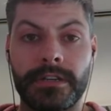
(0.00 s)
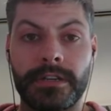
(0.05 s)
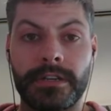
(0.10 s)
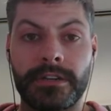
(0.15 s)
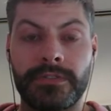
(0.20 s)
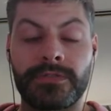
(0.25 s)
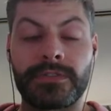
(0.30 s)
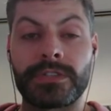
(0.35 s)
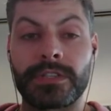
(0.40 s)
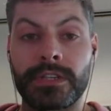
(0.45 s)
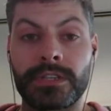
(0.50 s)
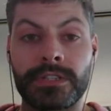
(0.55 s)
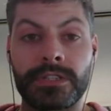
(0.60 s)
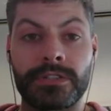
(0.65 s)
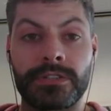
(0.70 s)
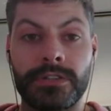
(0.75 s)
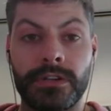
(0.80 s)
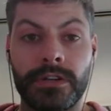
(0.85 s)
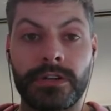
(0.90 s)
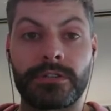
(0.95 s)

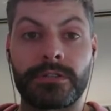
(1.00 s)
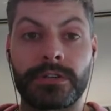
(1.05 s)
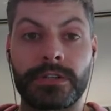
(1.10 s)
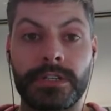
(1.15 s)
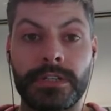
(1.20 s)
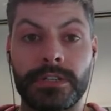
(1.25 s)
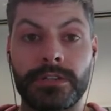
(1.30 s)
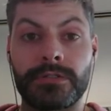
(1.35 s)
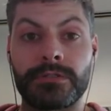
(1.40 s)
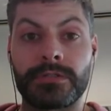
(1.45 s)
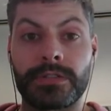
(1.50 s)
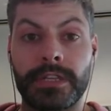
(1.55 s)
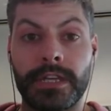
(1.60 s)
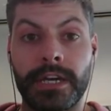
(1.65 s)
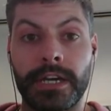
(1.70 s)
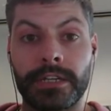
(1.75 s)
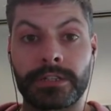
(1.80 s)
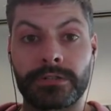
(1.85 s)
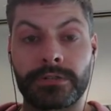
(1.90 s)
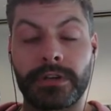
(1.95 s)
physicians are going to use the
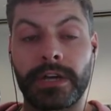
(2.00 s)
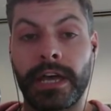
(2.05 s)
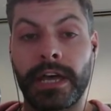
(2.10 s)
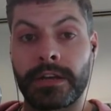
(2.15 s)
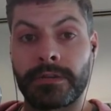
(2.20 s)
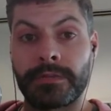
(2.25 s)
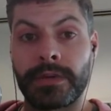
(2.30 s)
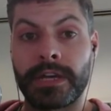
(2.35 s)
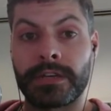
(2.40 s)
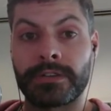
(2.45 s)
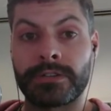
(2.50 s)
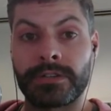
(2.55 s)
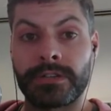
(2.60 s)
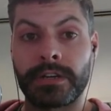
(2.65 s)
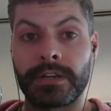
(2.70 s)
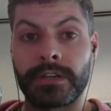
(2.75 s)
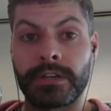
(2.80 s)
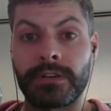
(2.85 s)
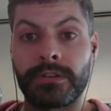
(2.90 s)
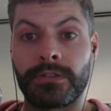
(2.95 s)
actual Adamas drug,